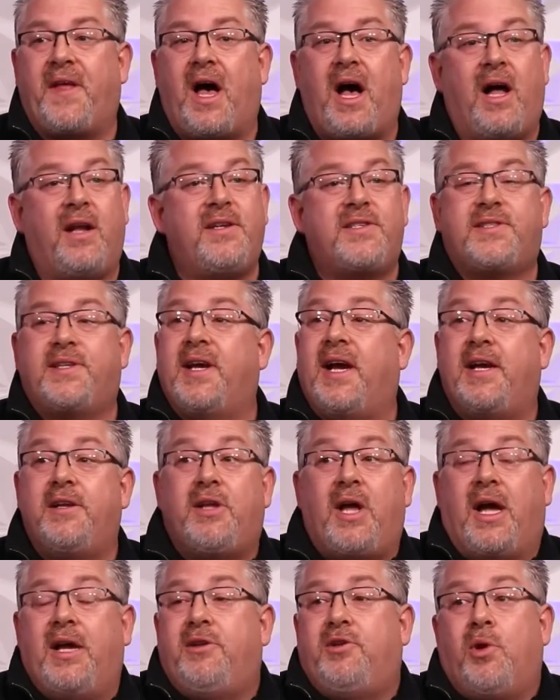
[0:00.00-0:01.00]
Honestly,
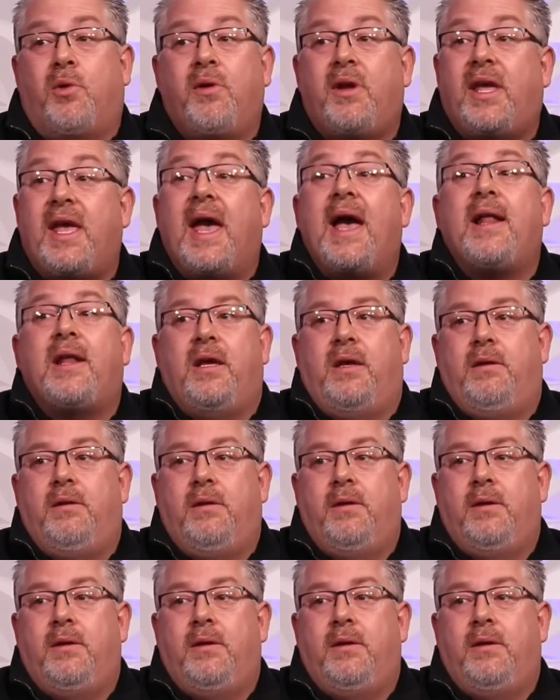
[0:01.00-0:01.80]
I don't get it.